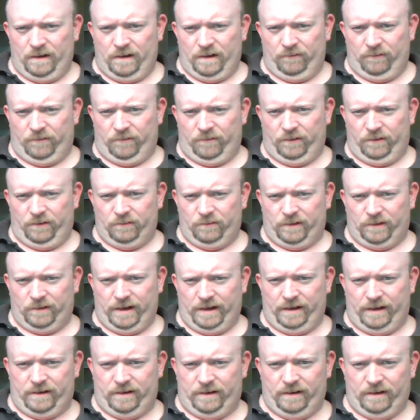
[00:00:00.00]
if you
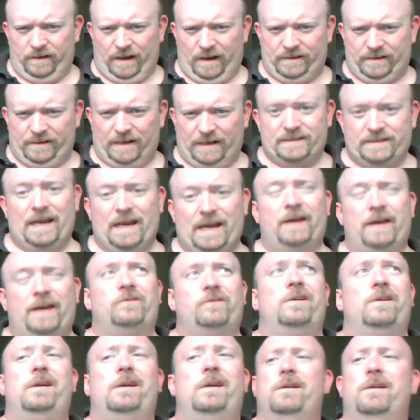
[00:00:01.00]
like, I, I
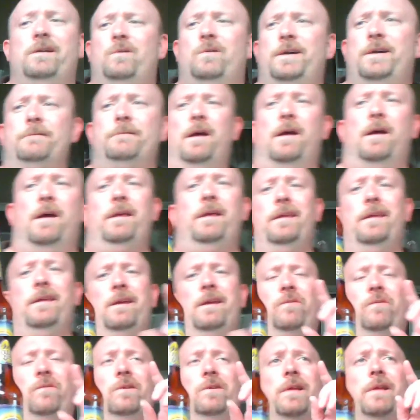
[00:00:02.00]
actually, you know what? I think
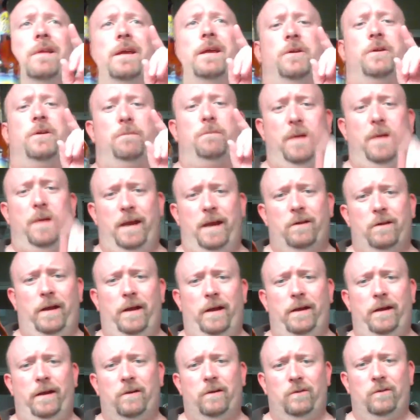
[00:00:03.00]
if you like your pale
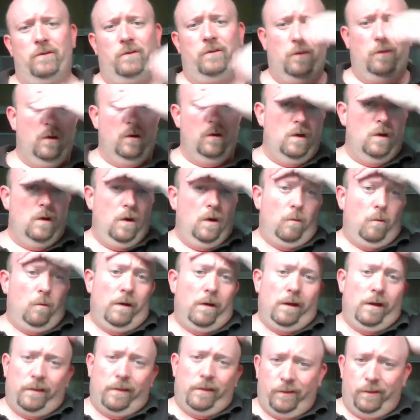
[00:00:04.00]
ales
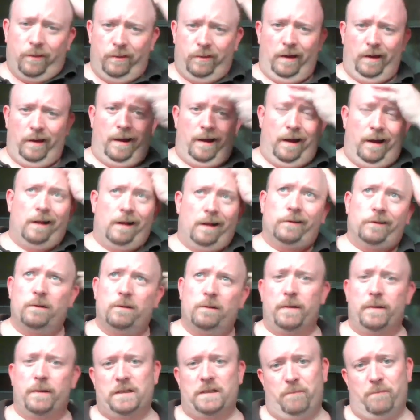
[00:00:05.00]
with uh, a
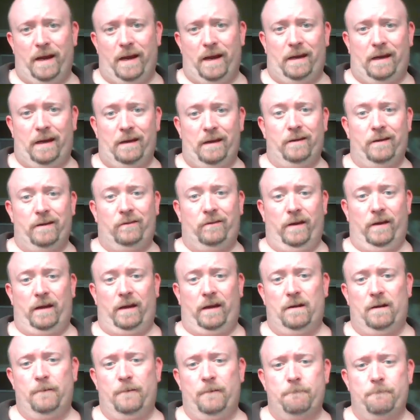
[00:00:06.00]
little bit of spikiness,
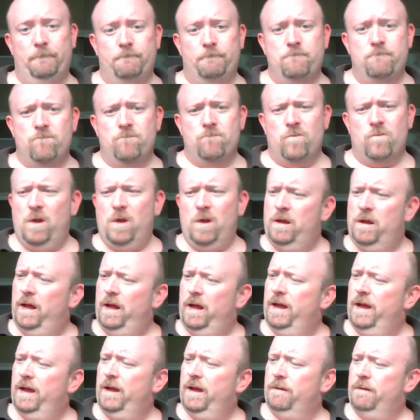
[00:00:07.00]
like,
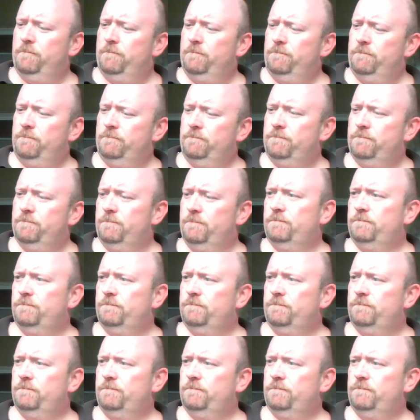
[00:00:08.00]
um,